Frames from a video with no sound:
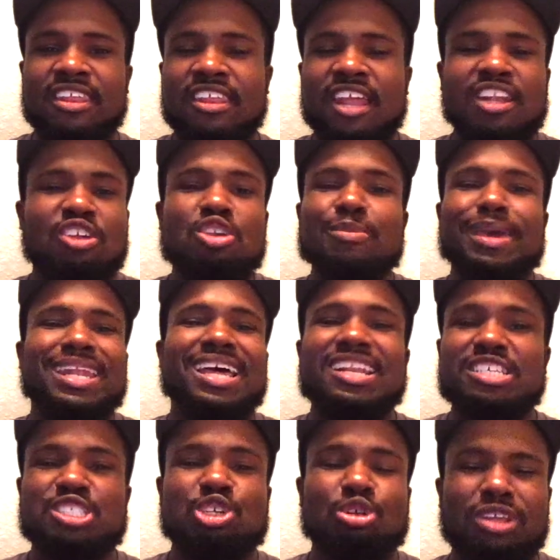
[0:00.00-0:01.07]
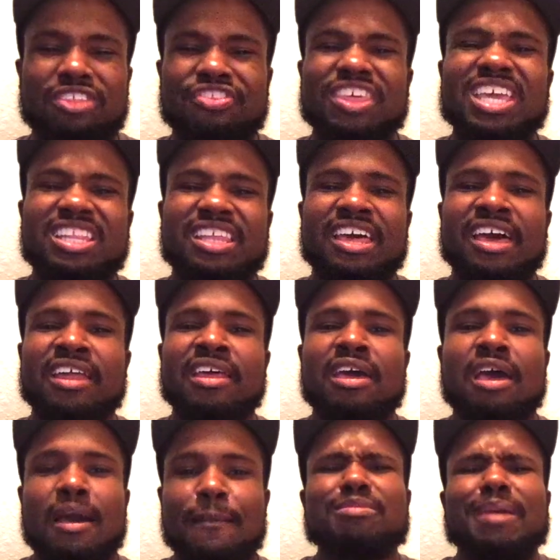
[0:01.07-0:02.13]
And I know you may not necessarily think that,
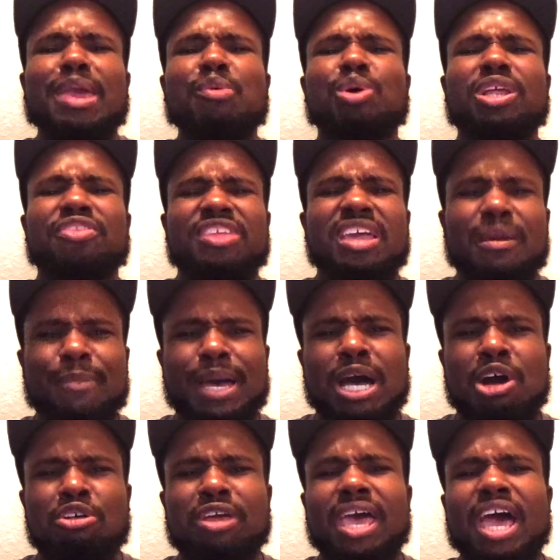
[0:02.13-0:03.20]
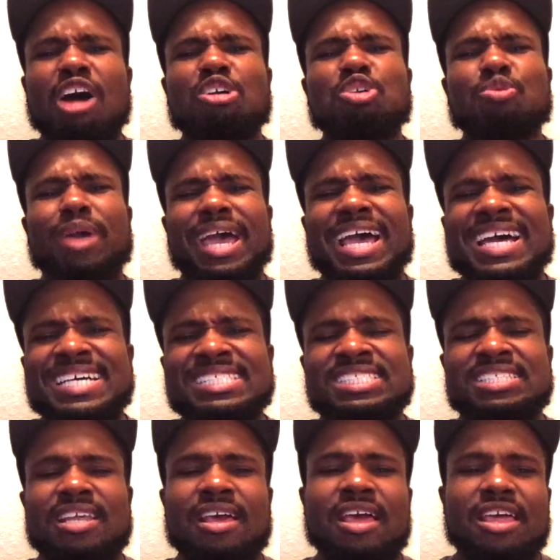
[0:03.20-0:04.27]
but you may want to think about how you
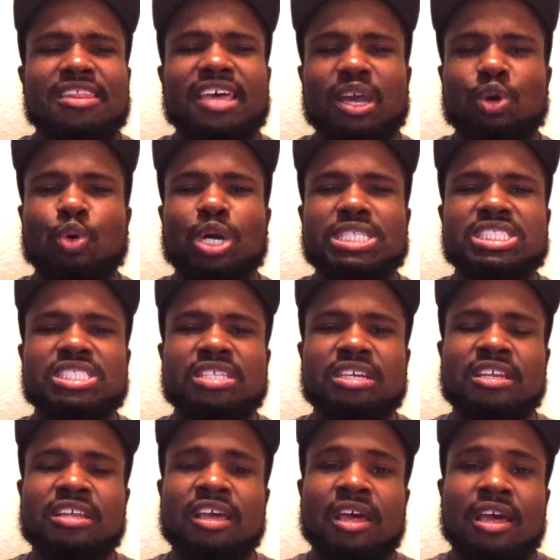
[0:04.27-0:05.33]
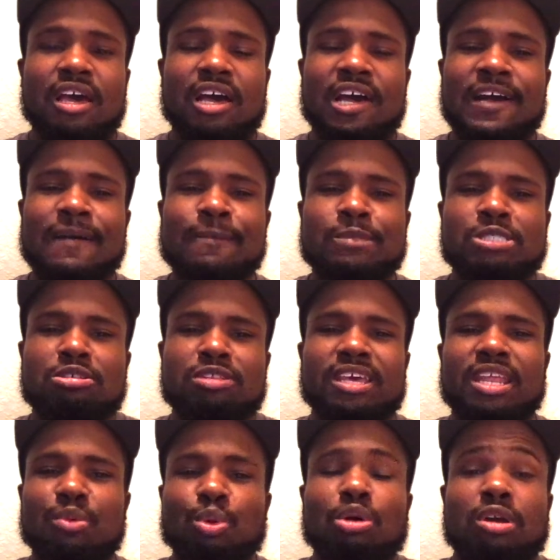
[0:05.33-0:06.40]
ask that question, so that
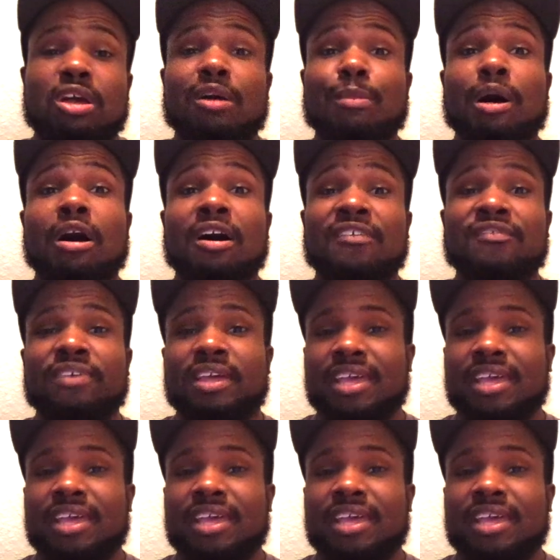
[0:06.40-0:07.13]
it won't come off